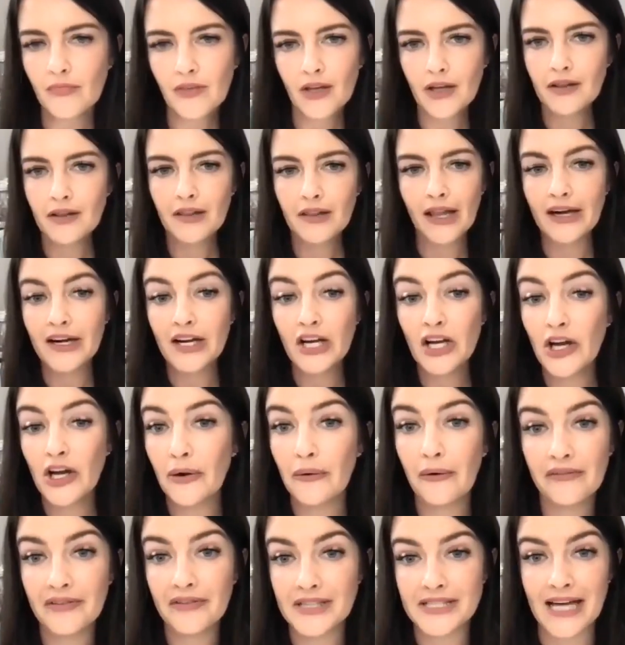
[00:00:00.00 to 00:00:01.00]
letting go
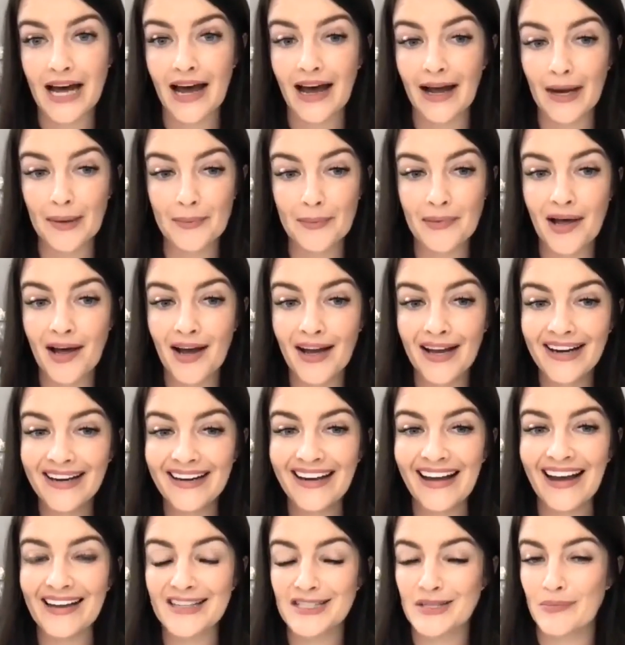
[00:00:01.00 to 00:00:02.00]
of a timeline
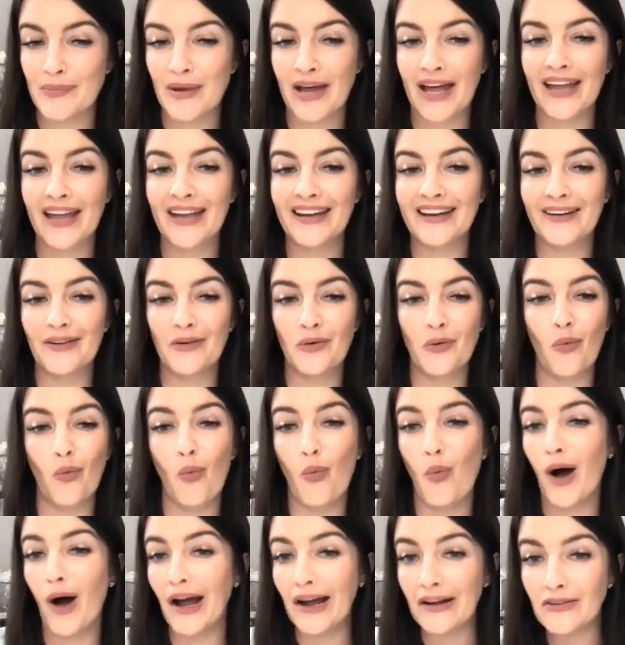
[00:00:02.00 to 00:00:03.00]
has been
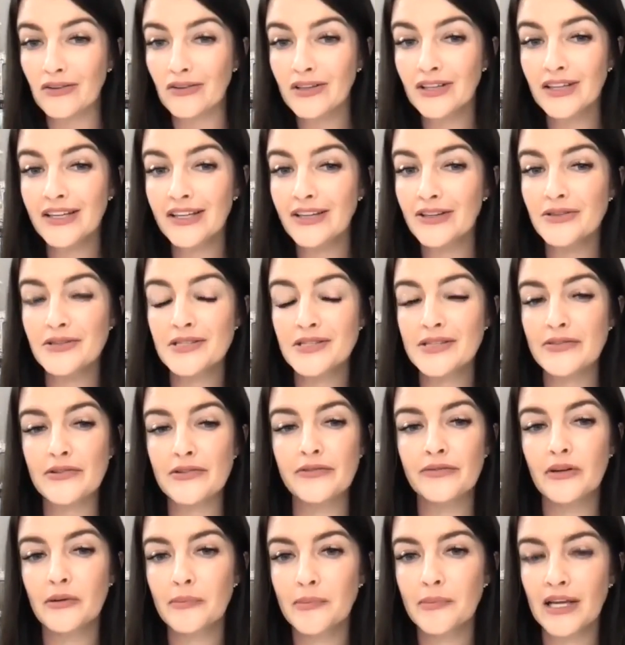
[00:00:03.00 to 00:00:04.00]
wildly useful
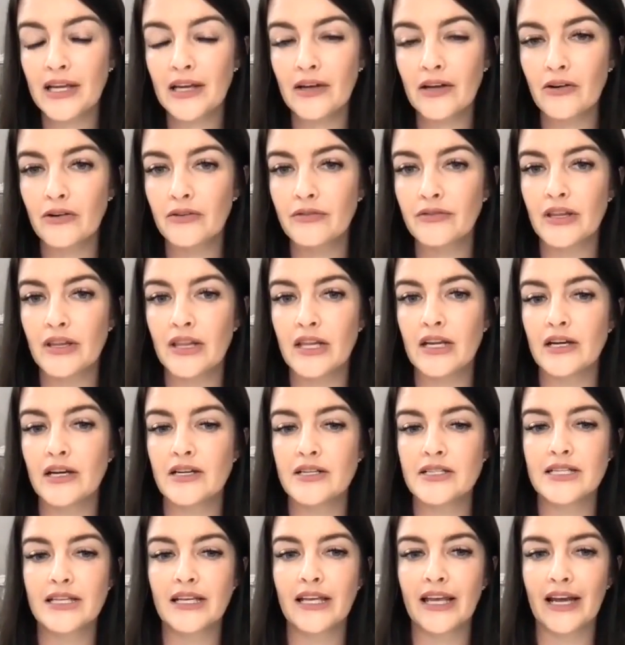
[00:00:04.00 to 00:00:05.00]
for me over the
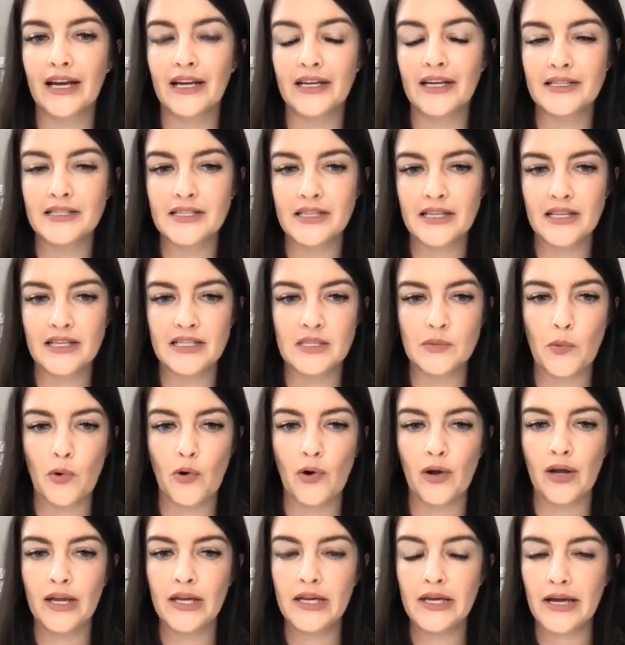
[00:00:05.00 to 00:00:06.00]
years in getting to this
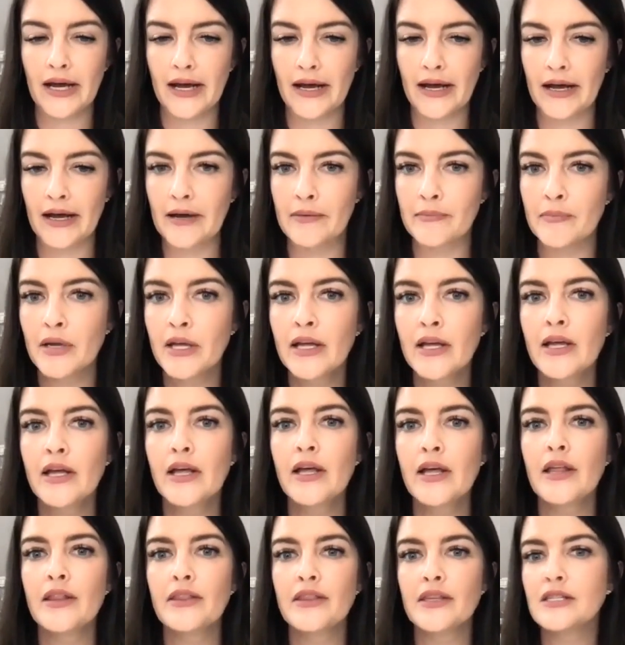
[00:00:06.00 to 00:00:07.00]
point.
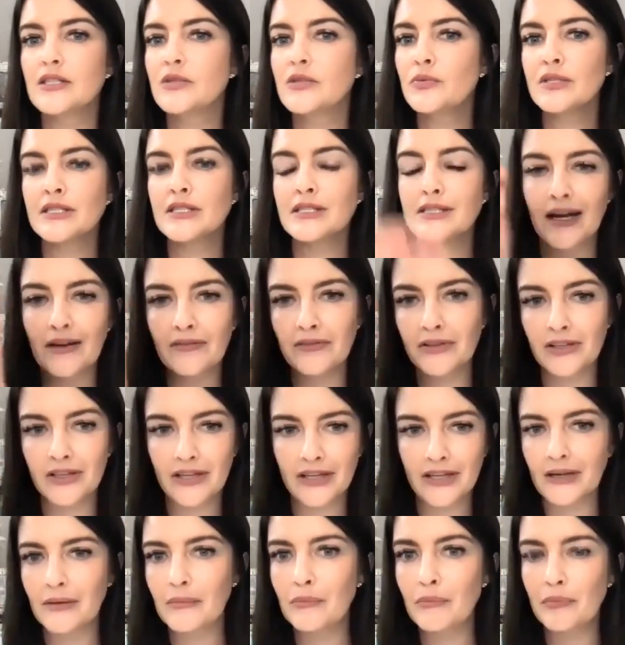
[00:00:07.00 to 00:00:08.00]
This was never
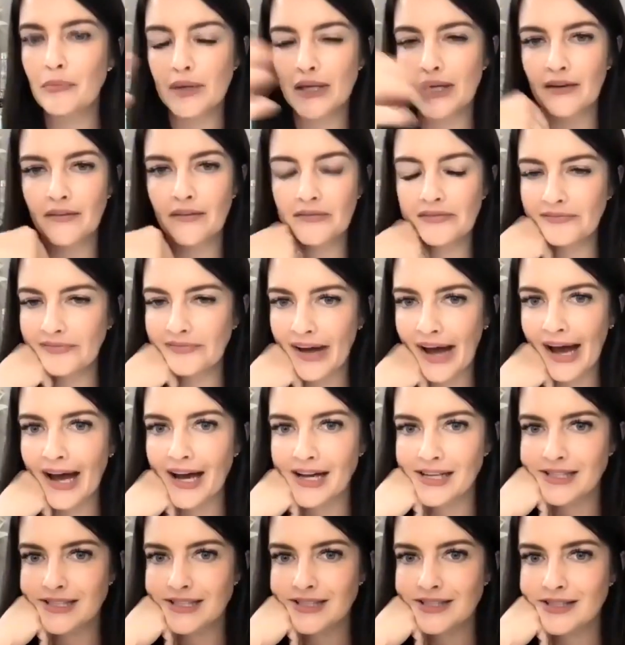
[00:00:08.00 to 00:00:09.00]
going to be a
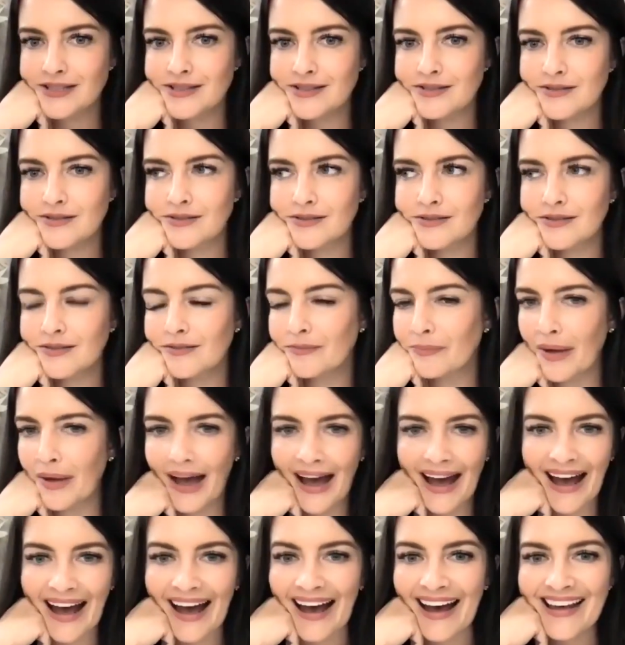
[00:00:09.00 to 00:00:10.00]
fast
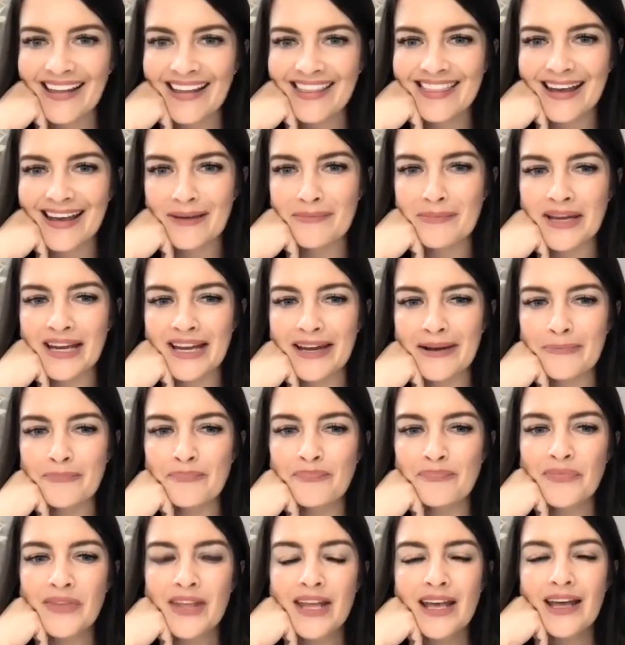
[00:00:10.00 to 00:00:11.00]
path. I
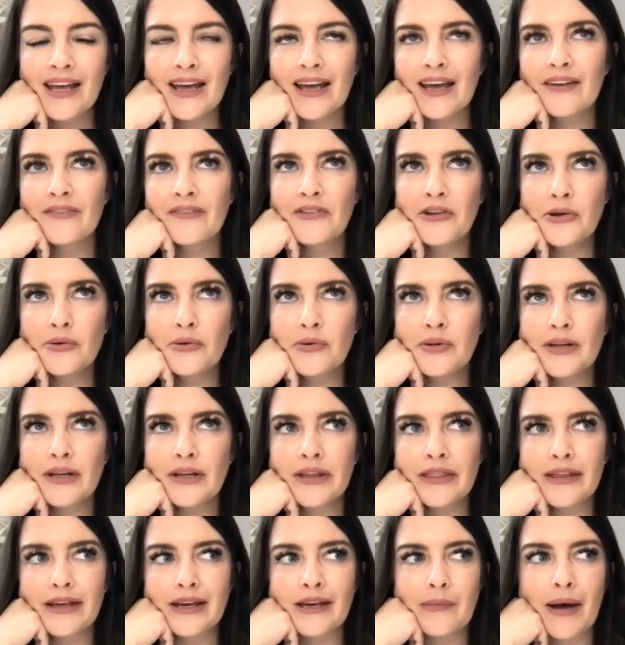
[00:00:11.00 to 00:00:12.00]
mean, if you really
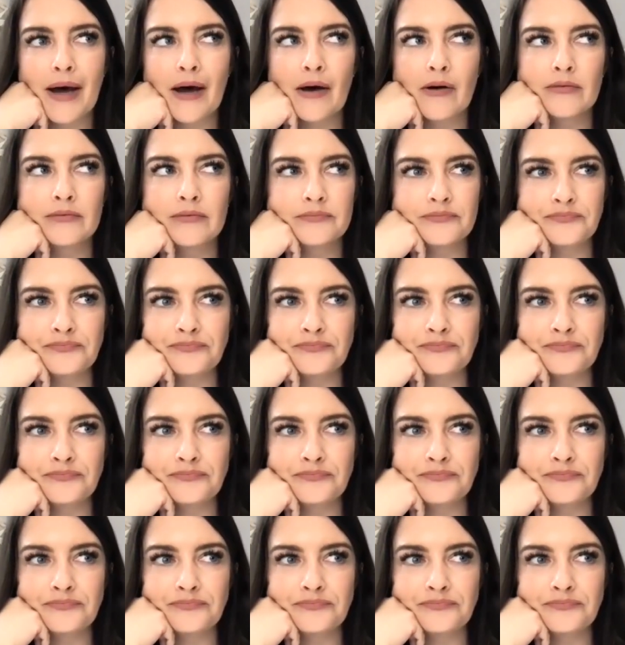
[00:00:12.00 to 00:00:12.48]
think about